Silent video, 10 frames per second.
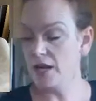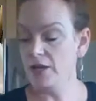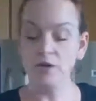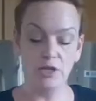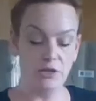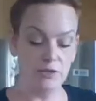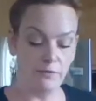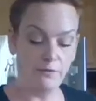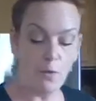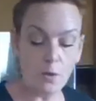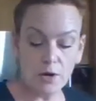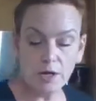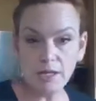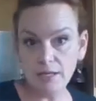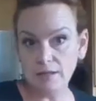Now you can use a
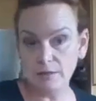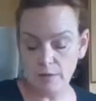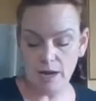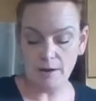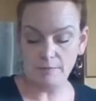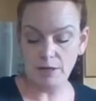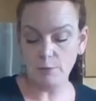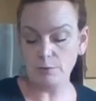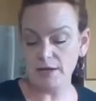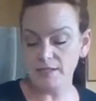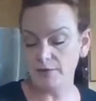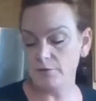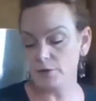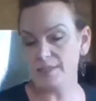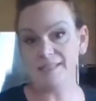fork and press the
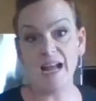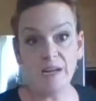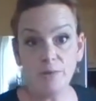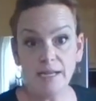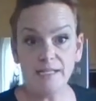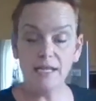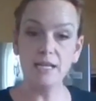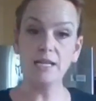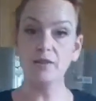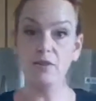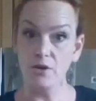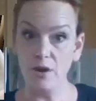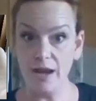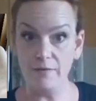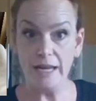fork sideways on it if you
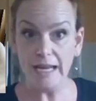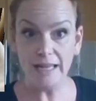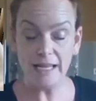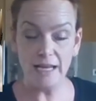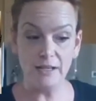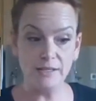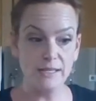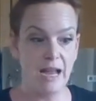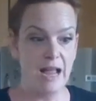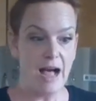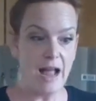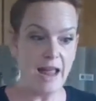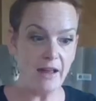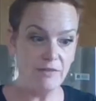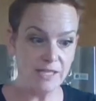don't have anything else. I
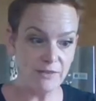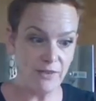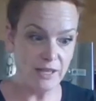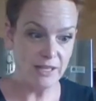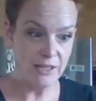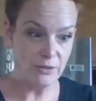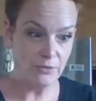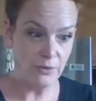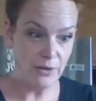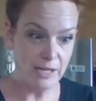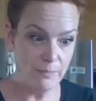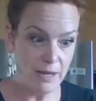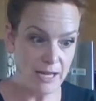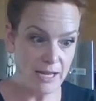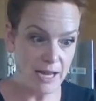have this fun little rolling
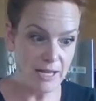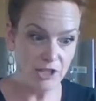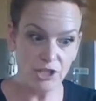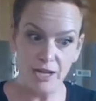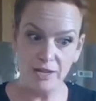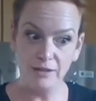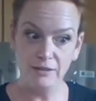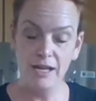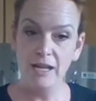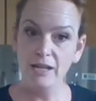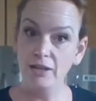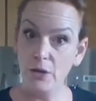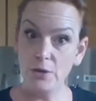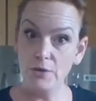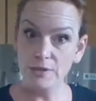pin. It has Chanel
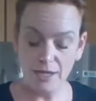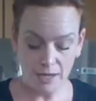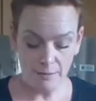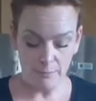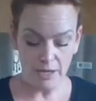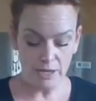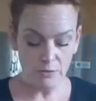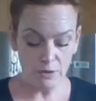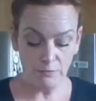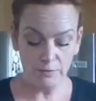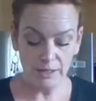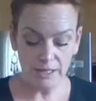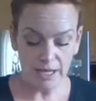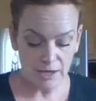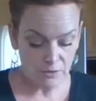logos on it, but you
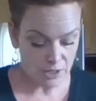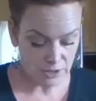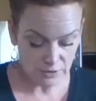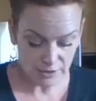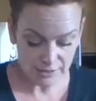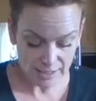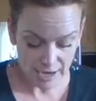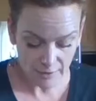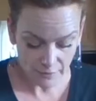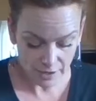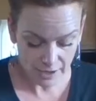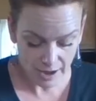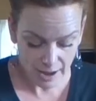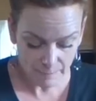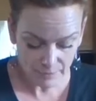can use the side of a
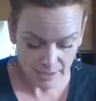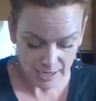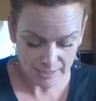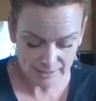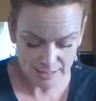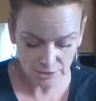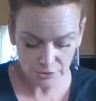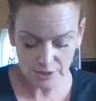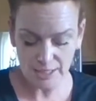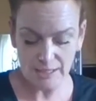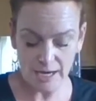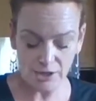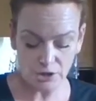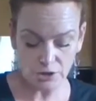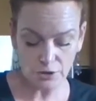cup that has an interesting
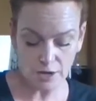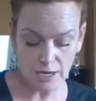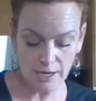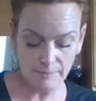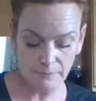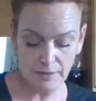texture on it.